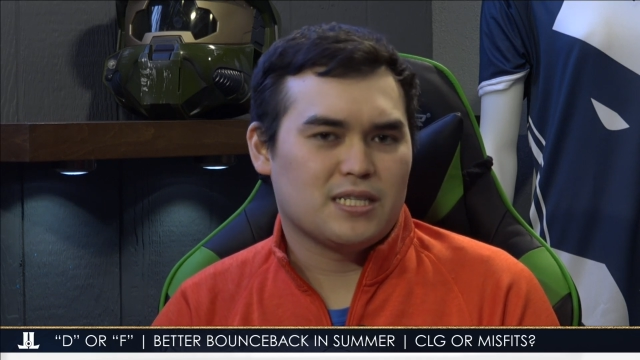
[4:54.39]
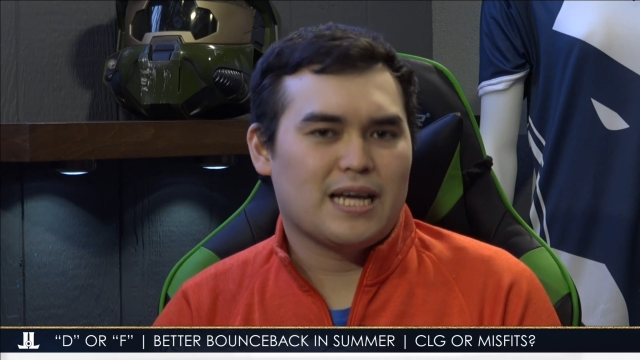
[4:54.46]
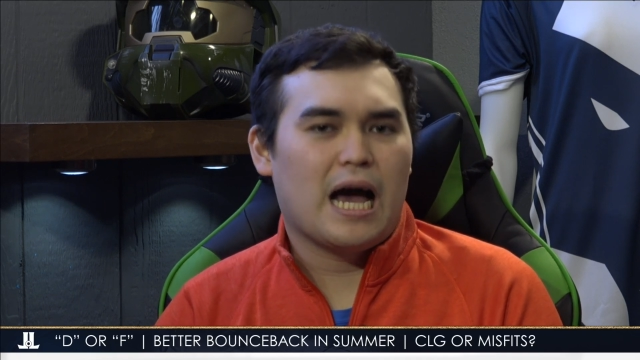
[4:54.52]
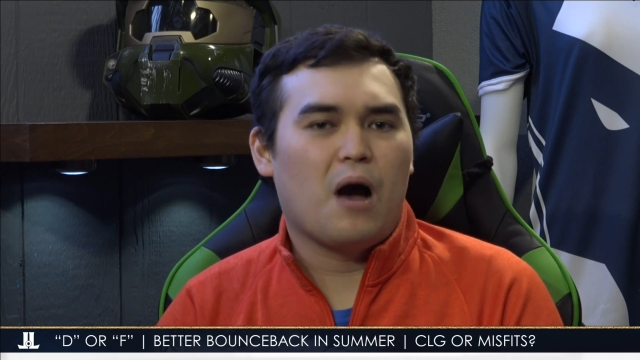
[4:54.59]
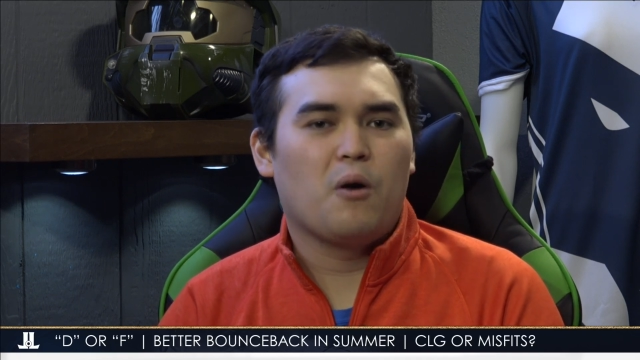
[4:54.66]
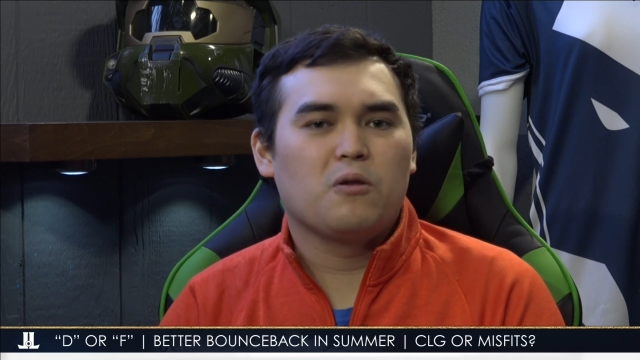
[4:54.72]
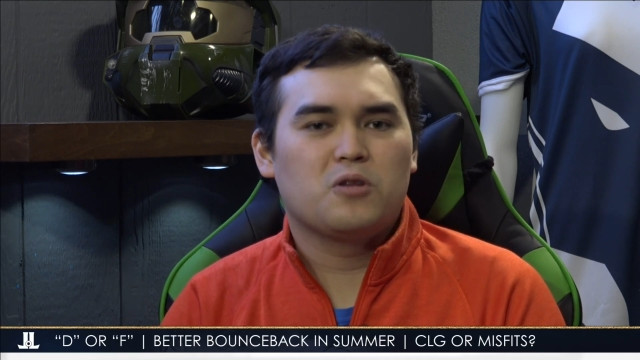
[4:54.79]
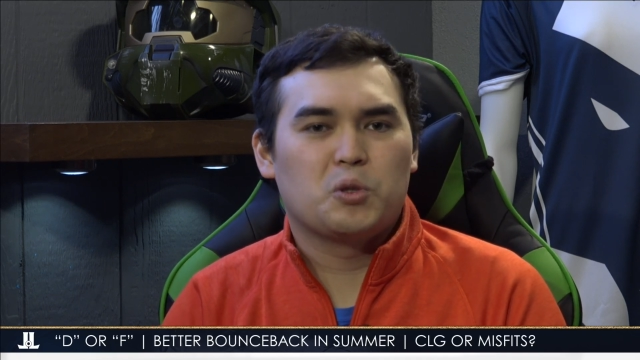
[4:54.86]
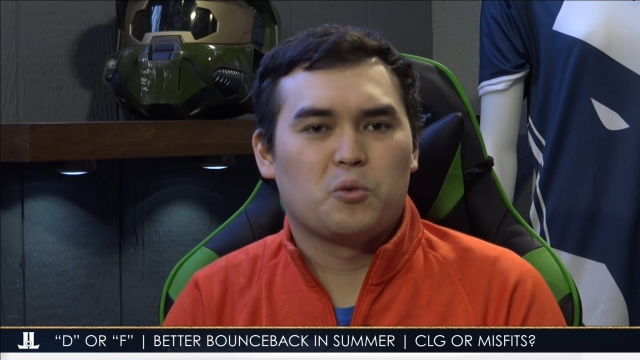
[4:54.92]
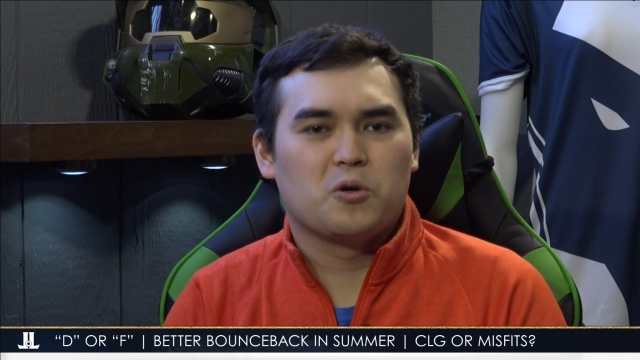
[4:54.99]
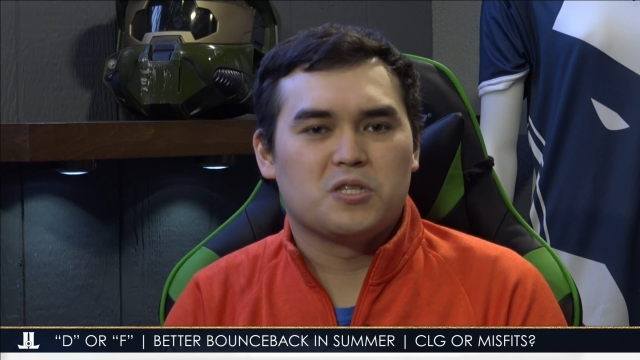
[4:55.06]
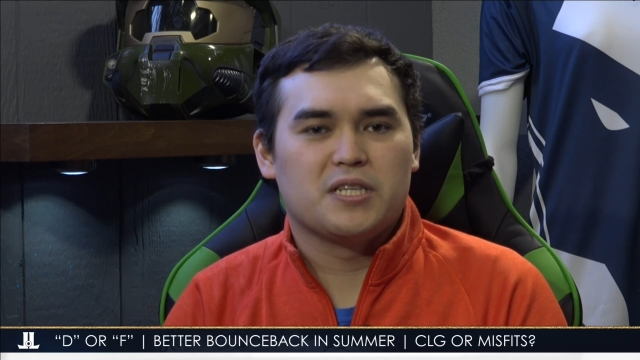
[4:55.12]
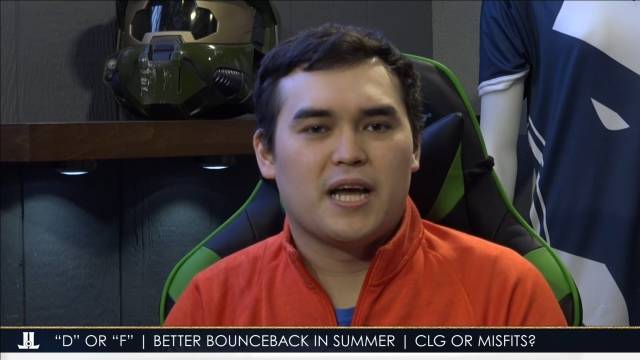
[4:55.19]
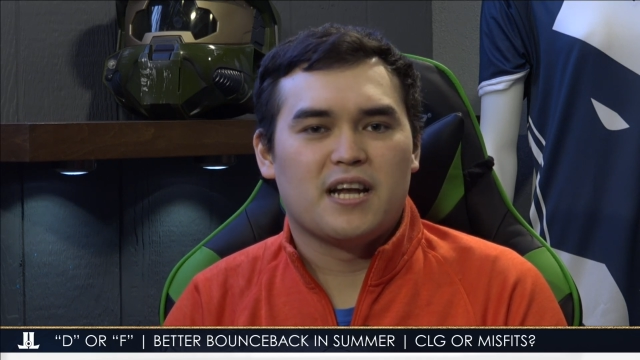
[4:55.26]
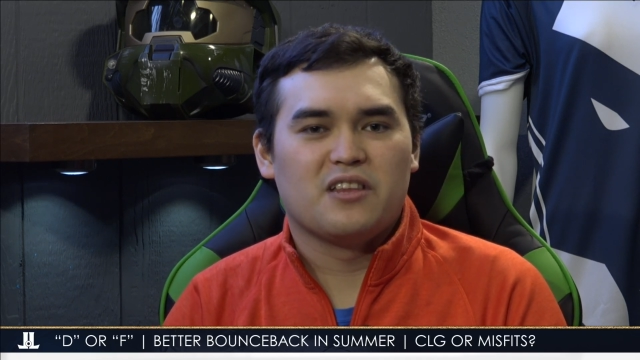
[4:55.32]
towel
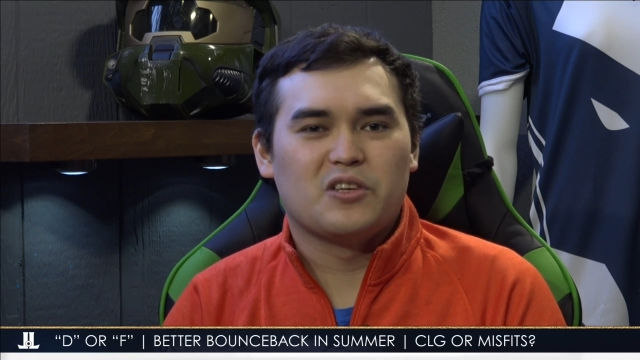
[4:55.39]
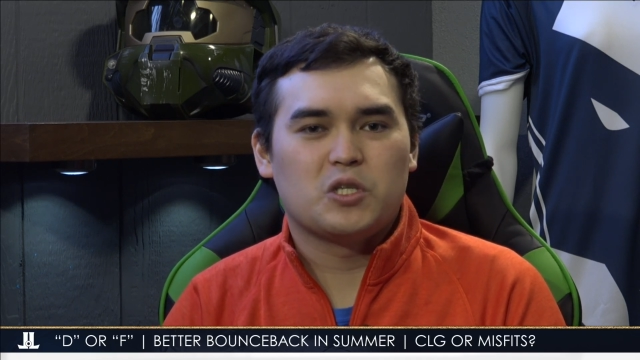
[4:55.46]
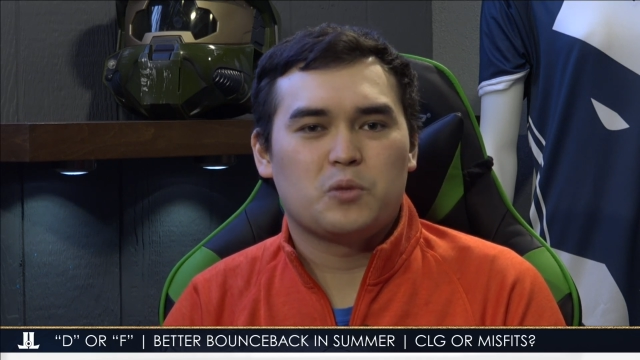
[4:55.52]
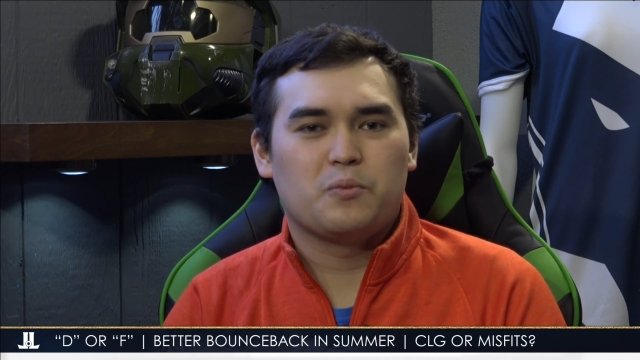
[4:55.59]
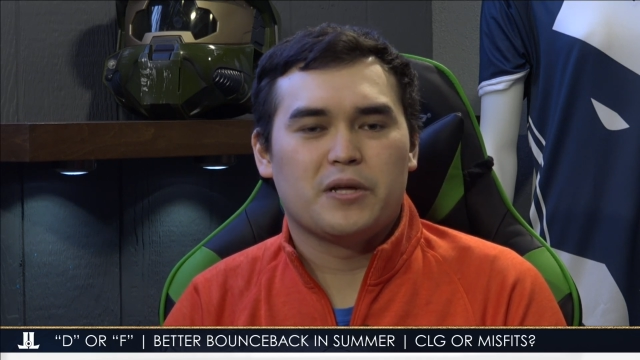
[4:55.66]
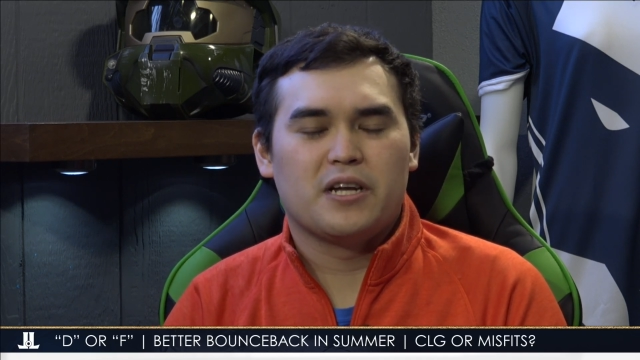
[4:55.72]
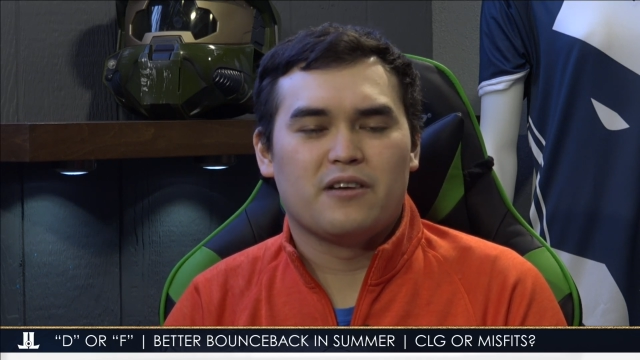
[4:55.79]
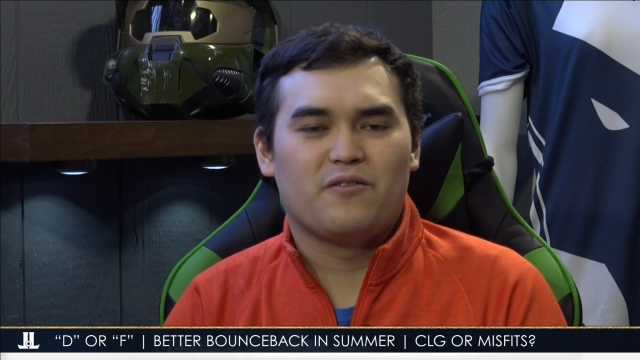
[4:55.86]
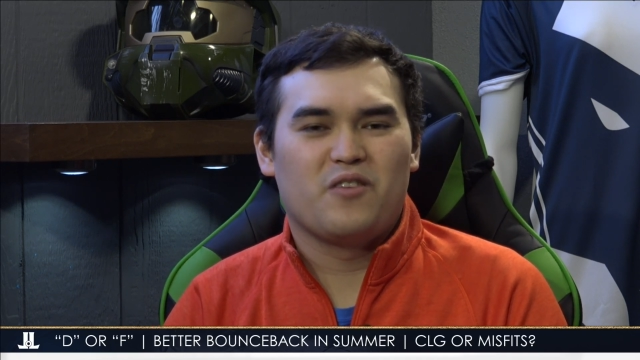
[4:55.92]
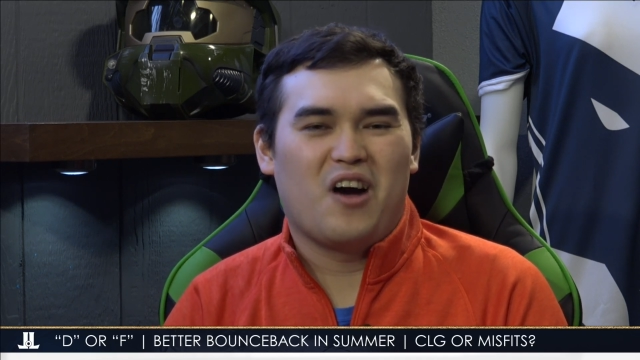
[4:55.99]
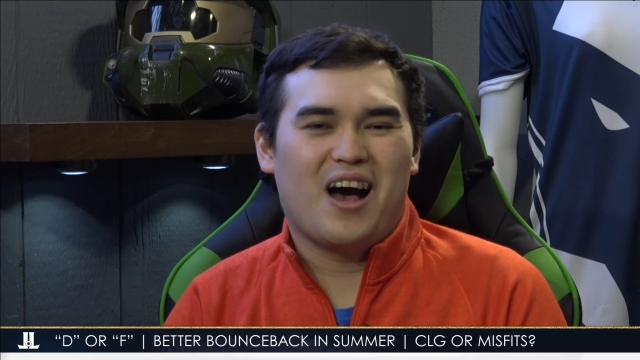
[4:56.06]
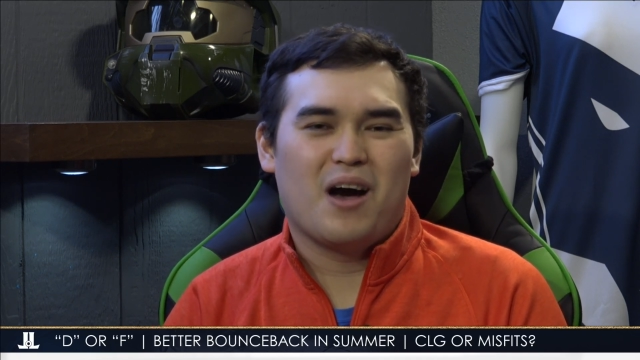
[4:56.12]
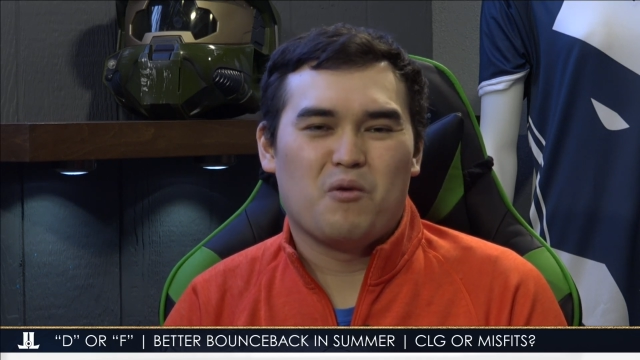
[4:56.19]
towards the end of the split of,